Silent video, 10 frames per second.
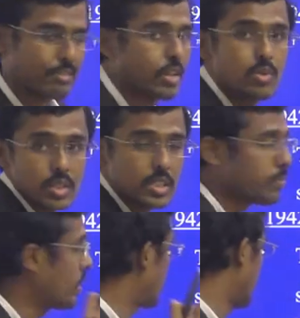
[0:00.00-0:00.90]
we are using as a
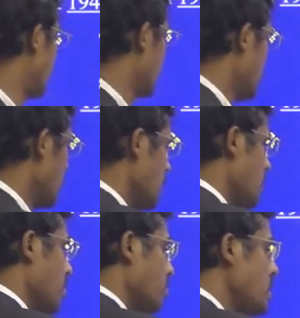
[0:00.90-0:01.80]
penetrator.
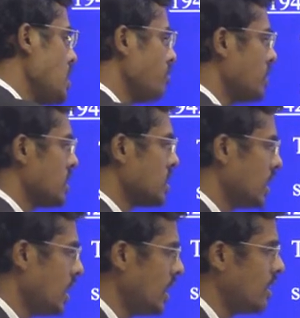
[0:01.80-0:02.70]
Many of these
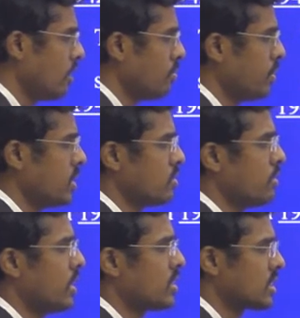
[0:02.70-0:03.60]
early developments
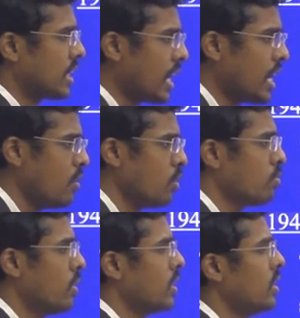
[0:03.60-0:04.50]
were carried out
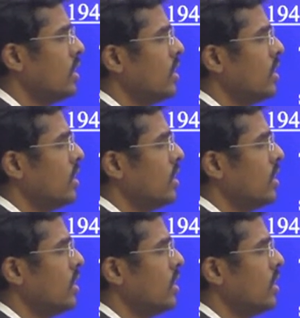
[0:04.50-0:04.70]
by